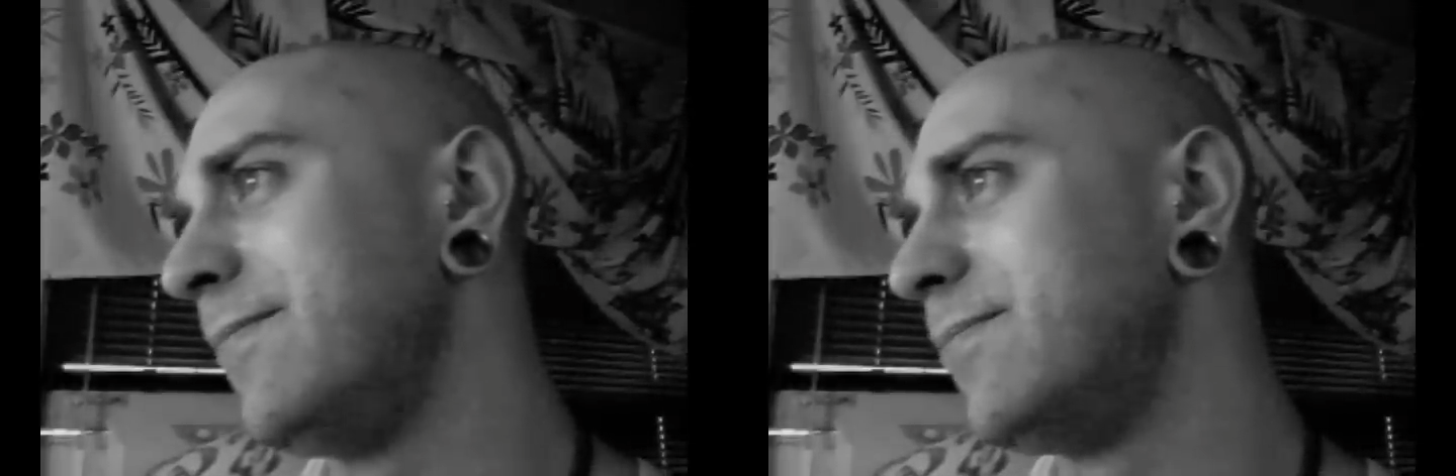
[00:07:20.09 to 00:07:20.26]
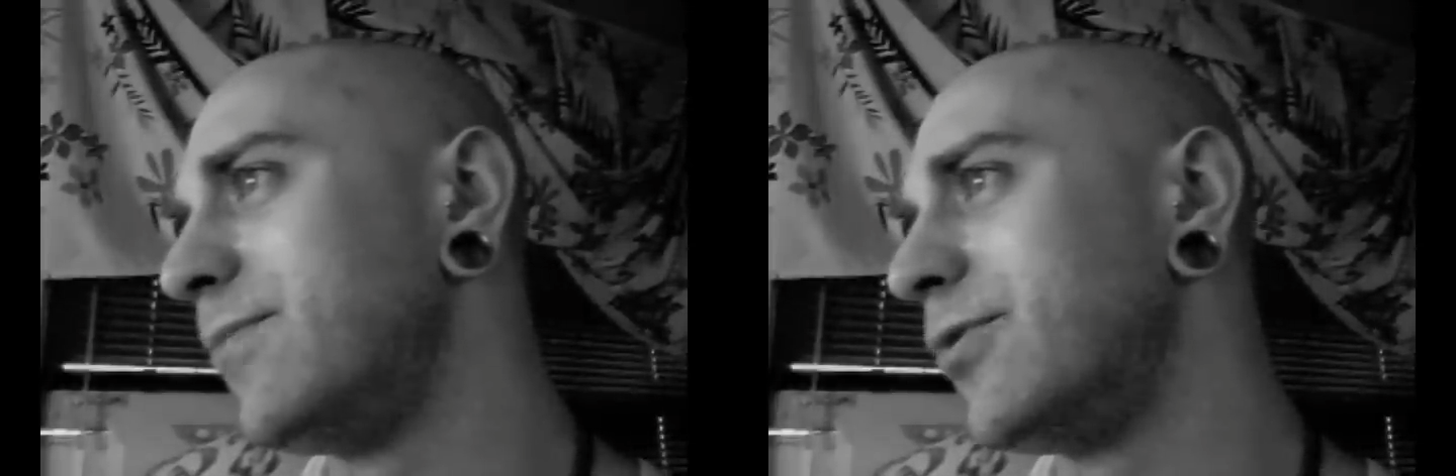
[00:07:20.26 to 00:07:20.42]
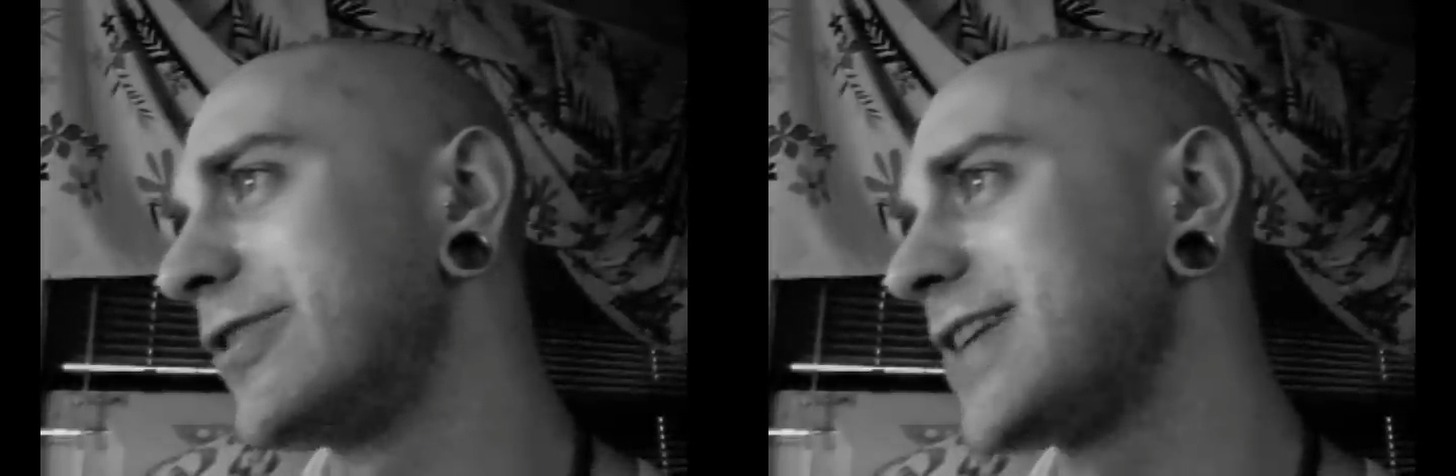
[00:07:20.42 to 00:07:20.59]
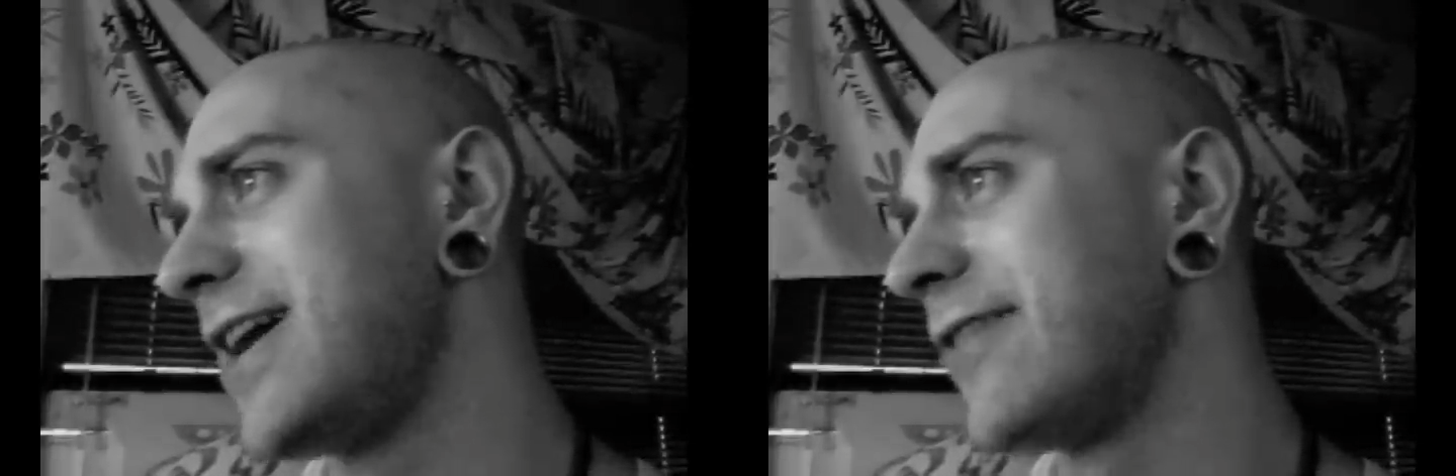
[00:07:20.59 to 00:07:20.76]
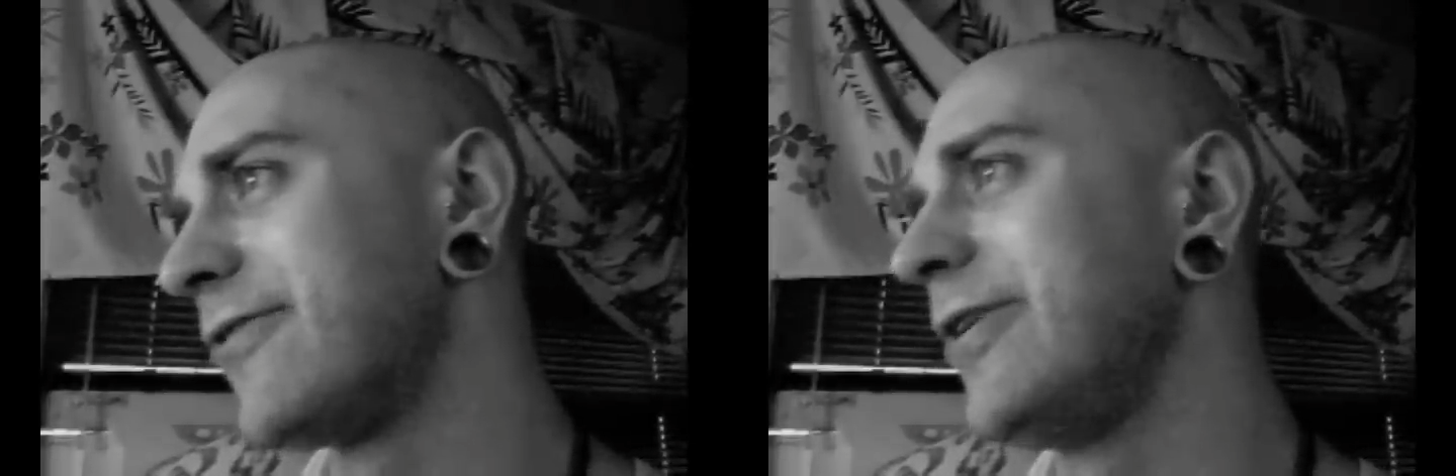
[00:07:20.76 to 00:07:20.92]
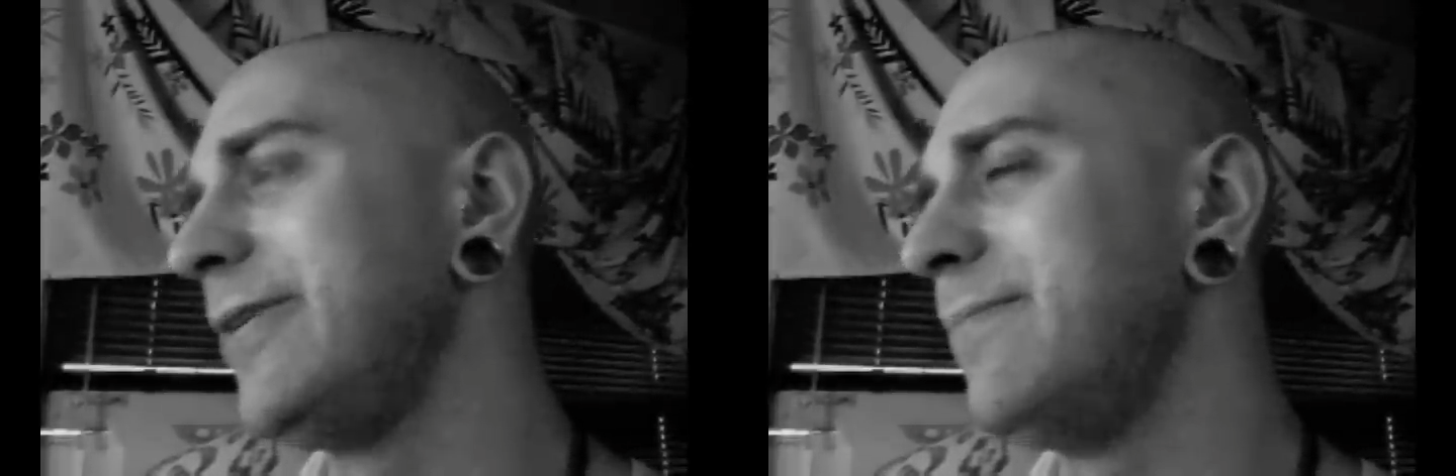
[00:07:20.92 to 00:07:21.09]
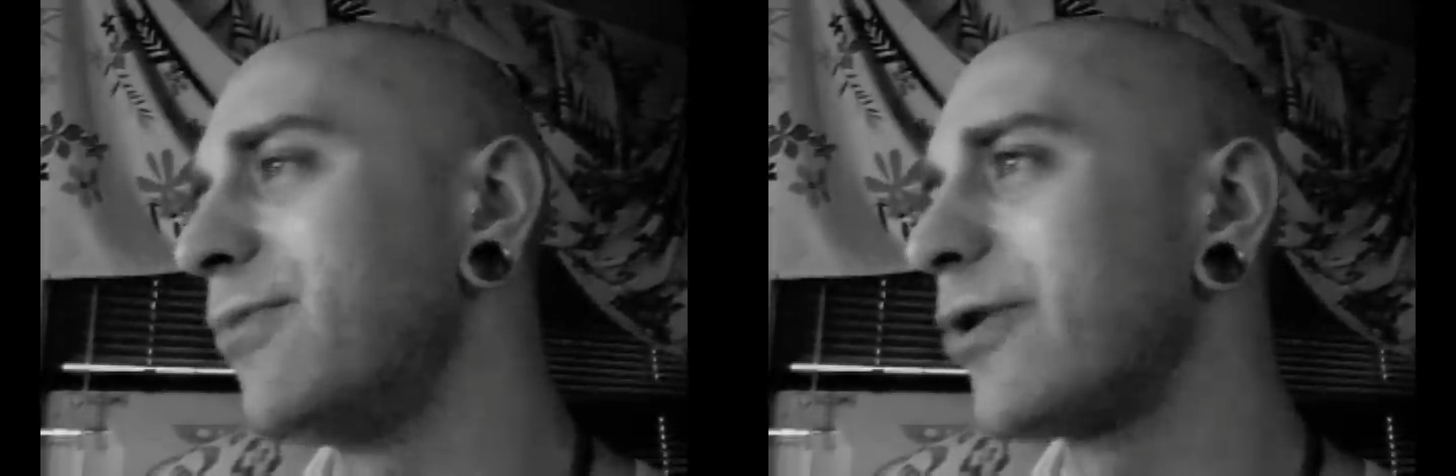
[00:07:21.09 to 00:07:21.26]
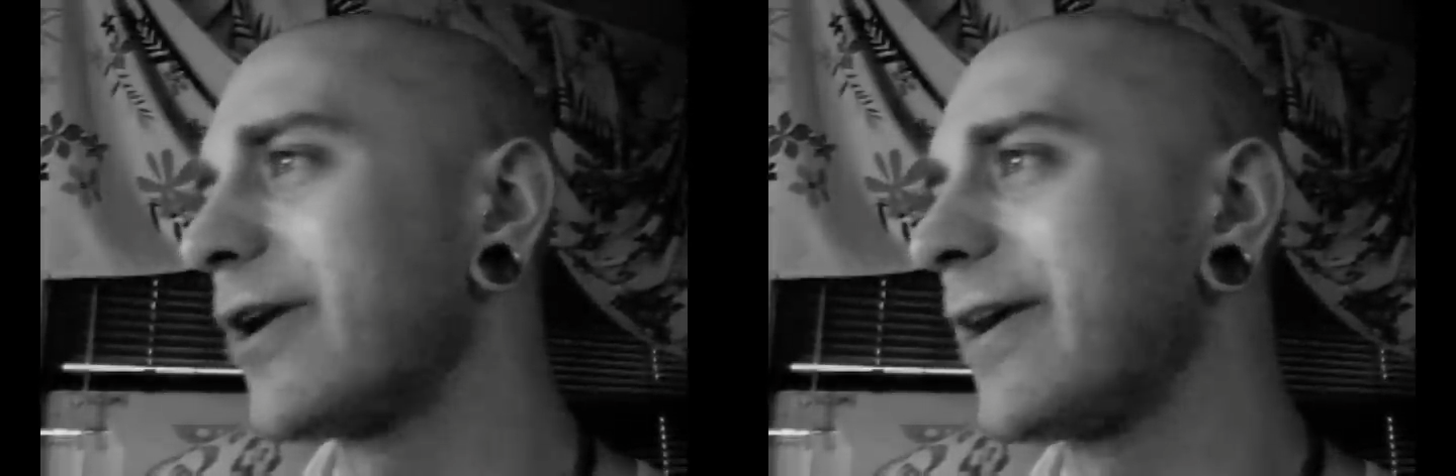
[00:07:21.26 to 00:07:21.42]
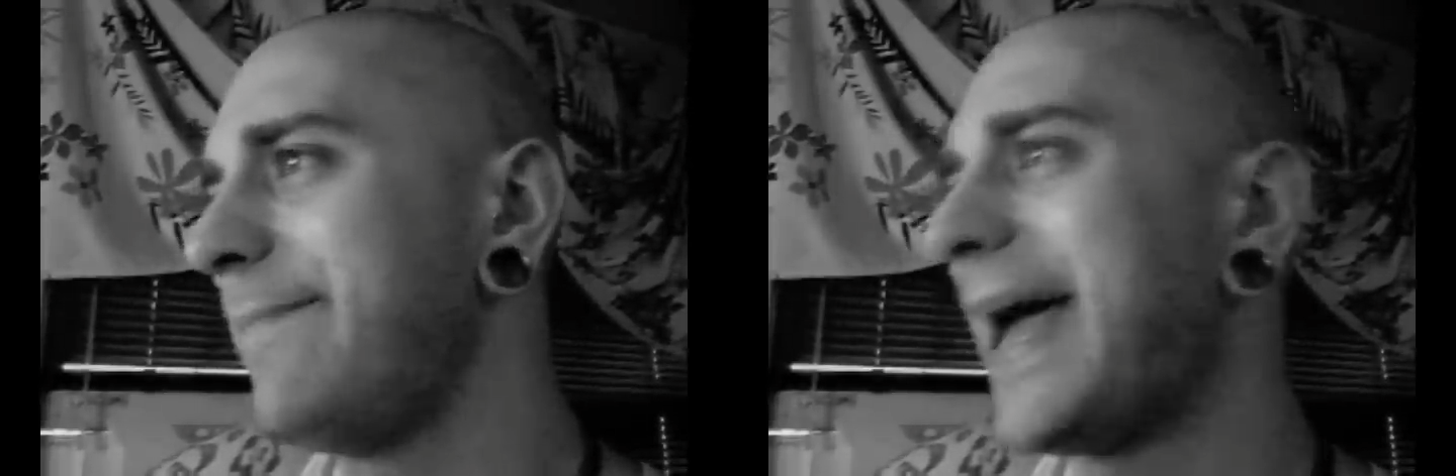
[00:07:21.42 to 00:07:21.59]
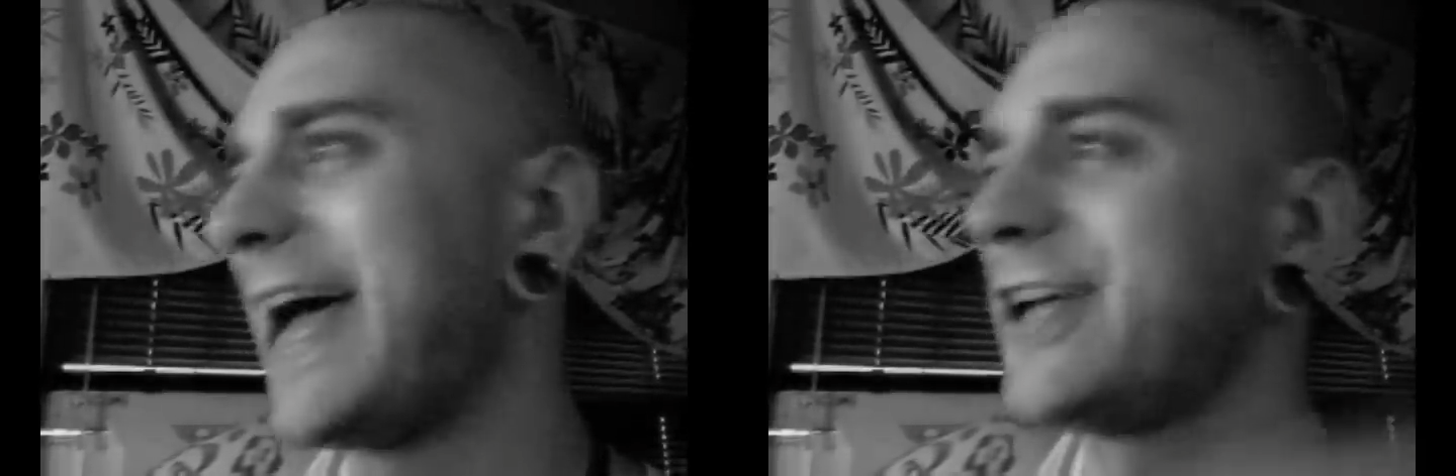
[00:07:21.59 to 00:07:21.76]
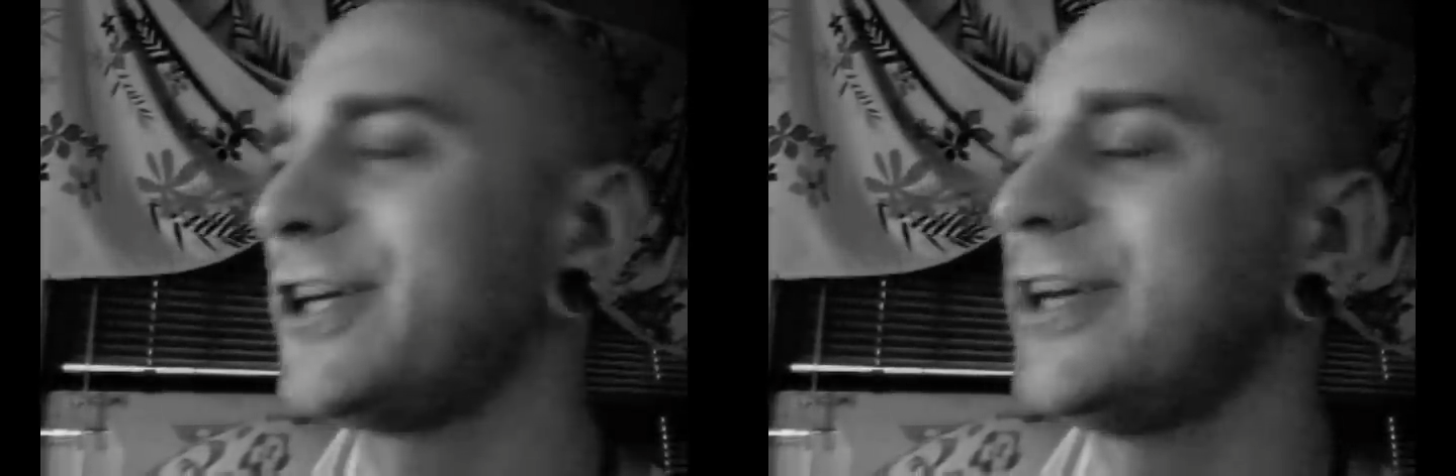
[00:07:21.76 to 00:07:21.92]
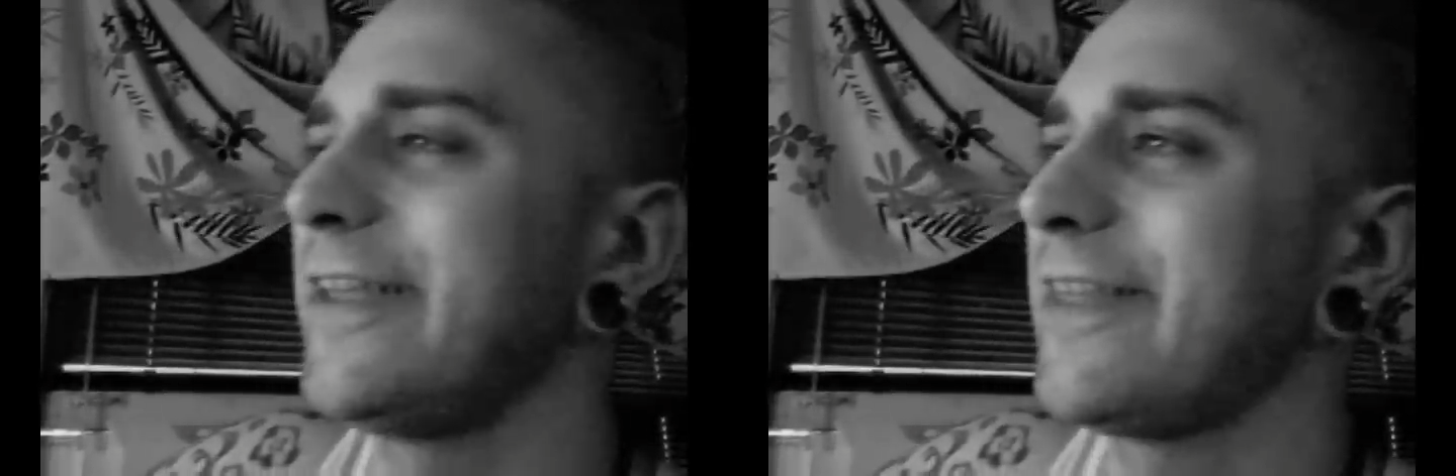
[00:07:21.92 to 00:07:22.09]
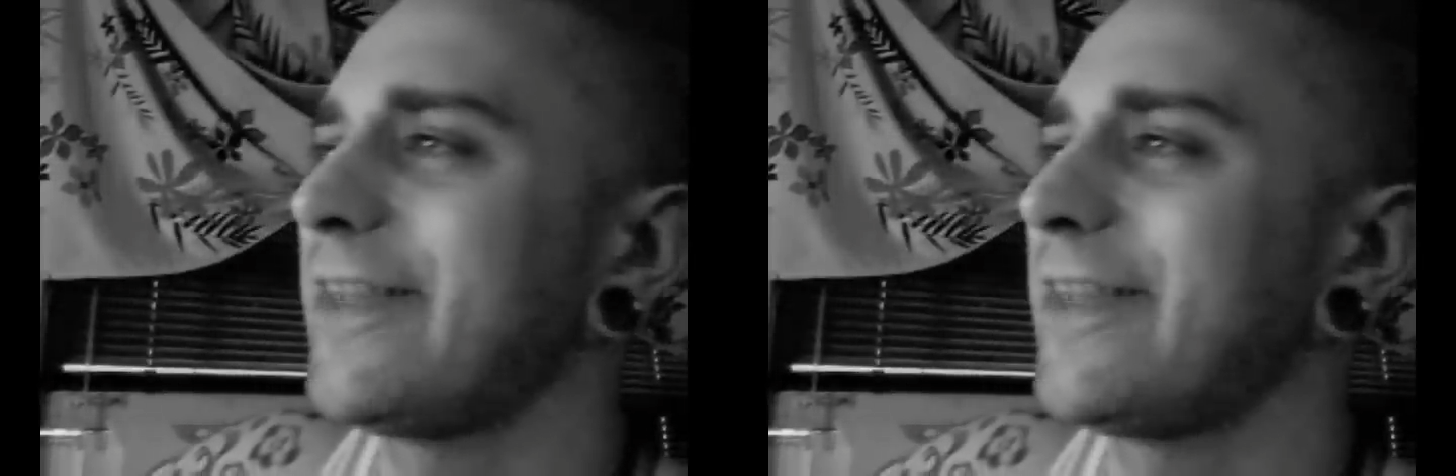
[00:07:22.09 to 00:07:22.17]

more tolerant, and more compassionate